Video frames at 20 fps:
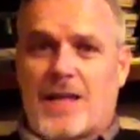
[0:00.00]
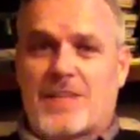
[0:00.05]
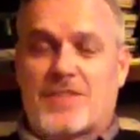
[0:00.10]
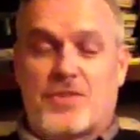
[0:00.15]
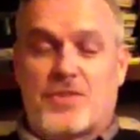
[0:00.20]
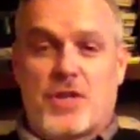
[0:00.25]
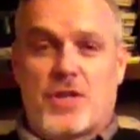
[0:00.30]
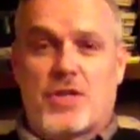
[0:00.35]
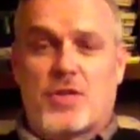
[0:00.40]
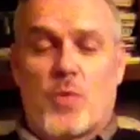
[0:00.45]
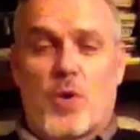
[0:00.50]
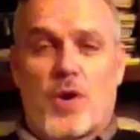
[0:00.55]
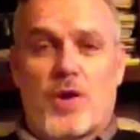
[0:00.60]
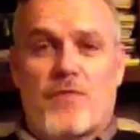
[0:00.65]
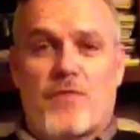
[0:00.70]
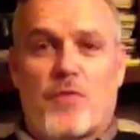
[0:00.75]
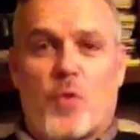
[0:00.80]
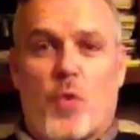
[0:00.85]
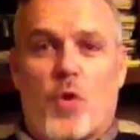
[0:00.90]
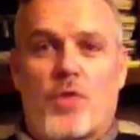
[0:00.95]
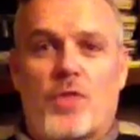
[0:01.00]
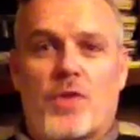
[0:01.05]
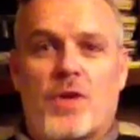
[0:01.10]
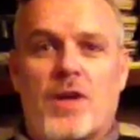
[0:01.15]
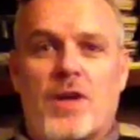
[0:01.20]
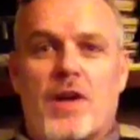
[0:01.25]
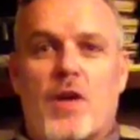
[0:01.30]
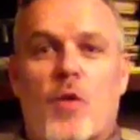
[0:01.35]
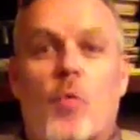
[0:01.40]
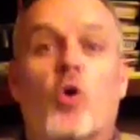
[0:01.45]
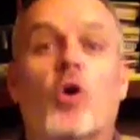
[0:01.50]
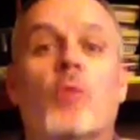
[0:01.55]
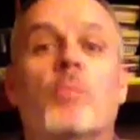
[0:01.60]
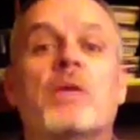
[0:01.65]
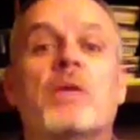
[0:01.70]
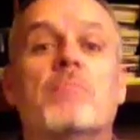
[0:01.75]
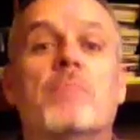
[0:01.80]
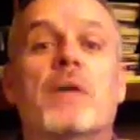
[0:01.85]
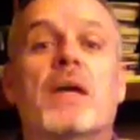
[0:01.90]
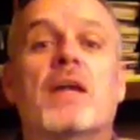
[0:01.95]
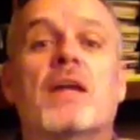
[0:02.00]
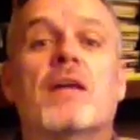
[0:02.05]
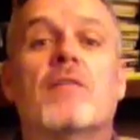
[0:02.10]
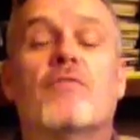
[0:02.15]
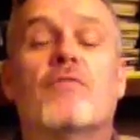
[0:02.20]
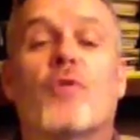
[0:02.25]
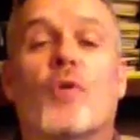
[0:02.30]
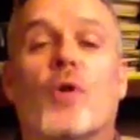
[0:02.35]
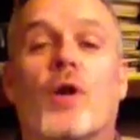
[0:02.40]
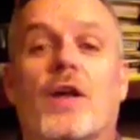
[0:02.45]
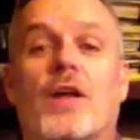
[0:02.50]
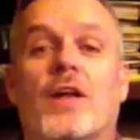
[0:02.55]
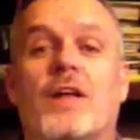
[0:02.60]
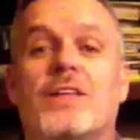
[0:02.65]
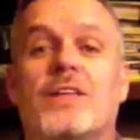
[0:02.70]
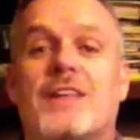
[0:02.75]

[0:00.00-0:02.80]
that's January 4th, we'll be meeting for a